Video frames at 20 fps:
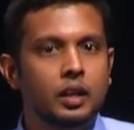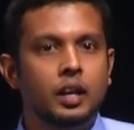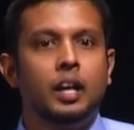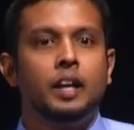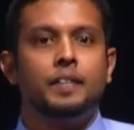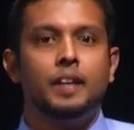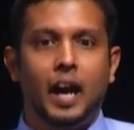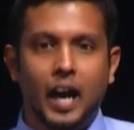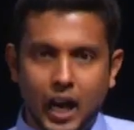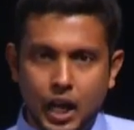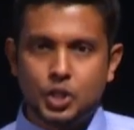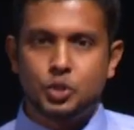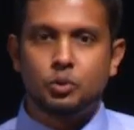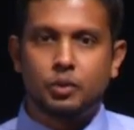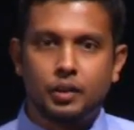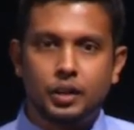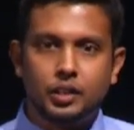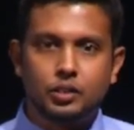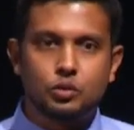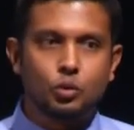The answer
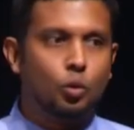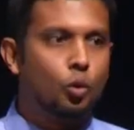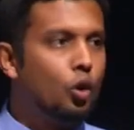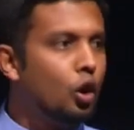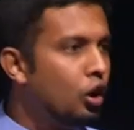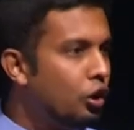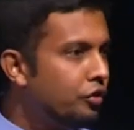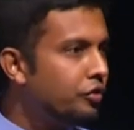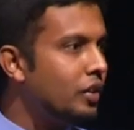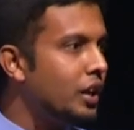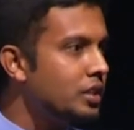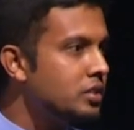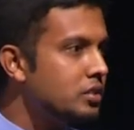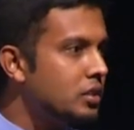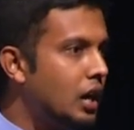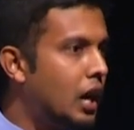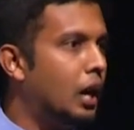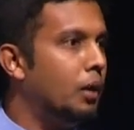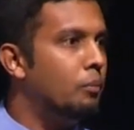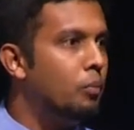is, all of us
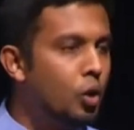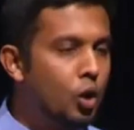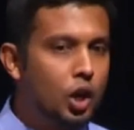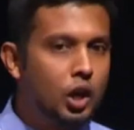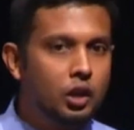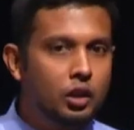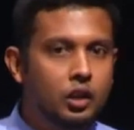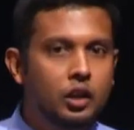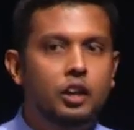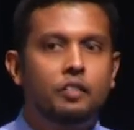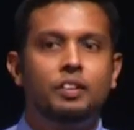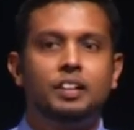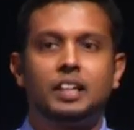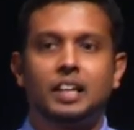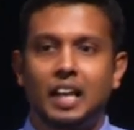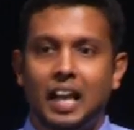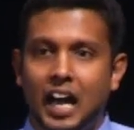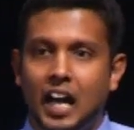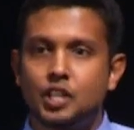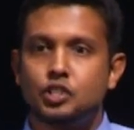are born with
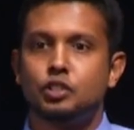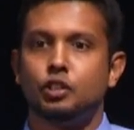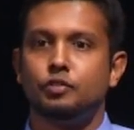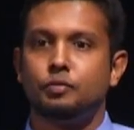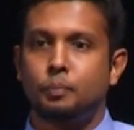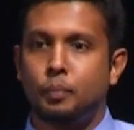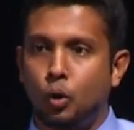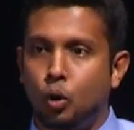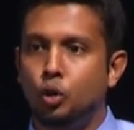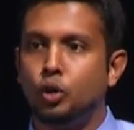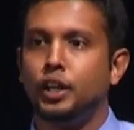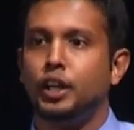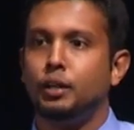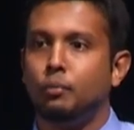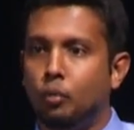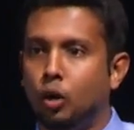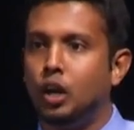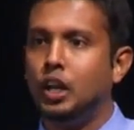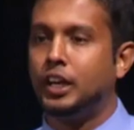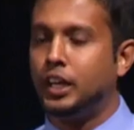class of protein
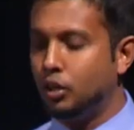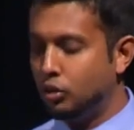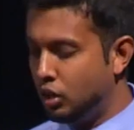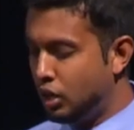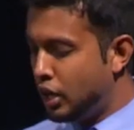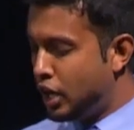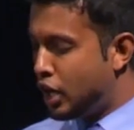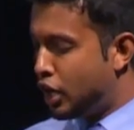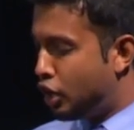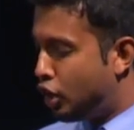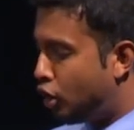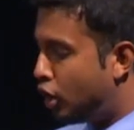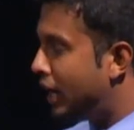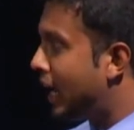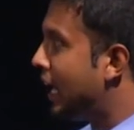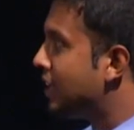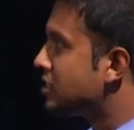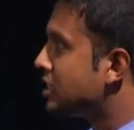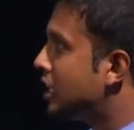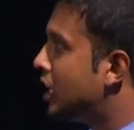molecule known
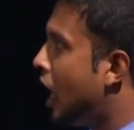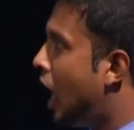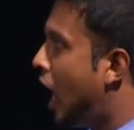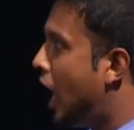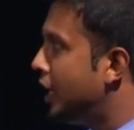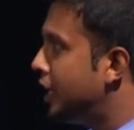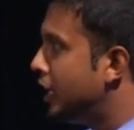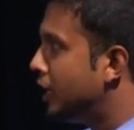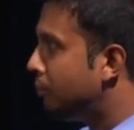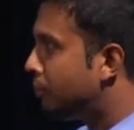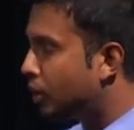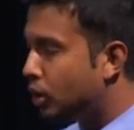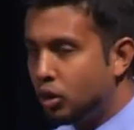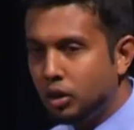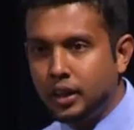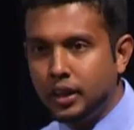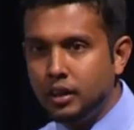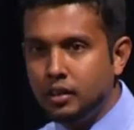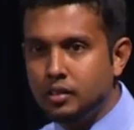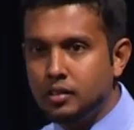as guardian
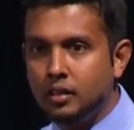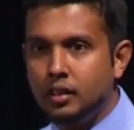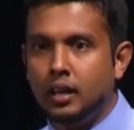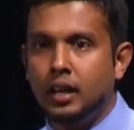proteins